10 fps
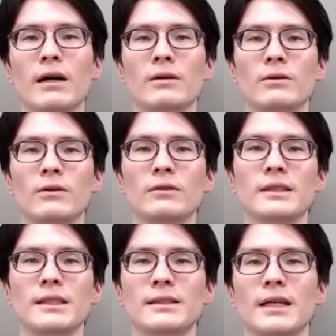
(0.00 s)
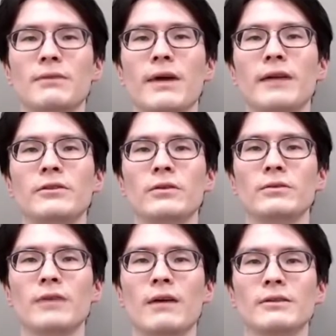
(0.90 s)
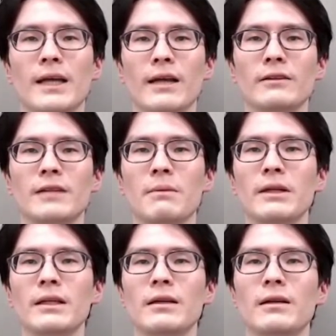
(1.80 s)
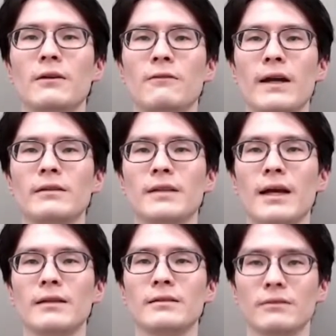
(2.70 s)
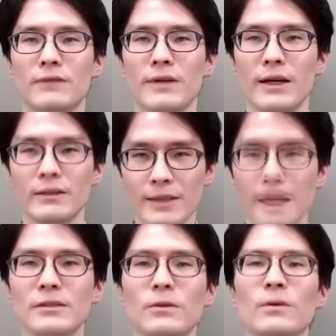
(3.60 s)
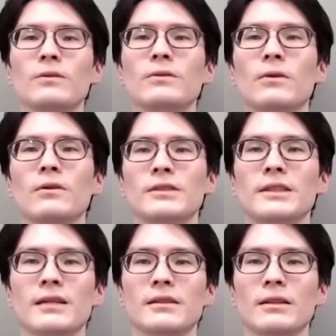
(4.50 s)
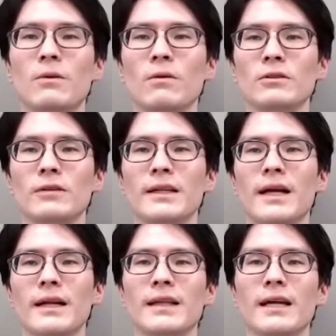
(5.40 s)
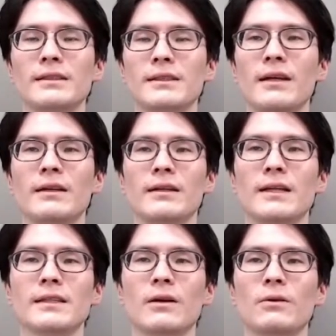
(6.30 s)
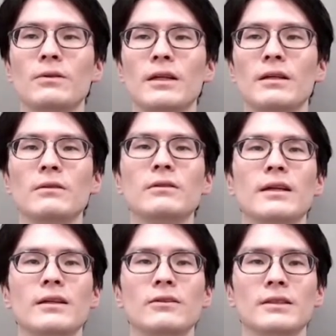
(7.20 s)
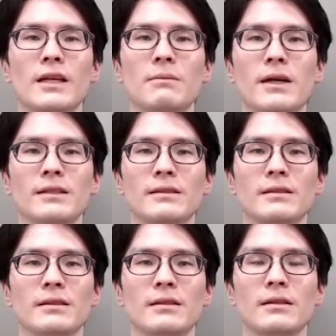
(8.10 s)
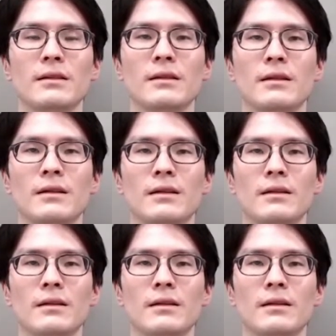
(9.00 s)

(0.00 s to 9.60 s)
In order to avoid the load caused by small files, Line is applying erasure coding to cold data where the file size can be easily controlled.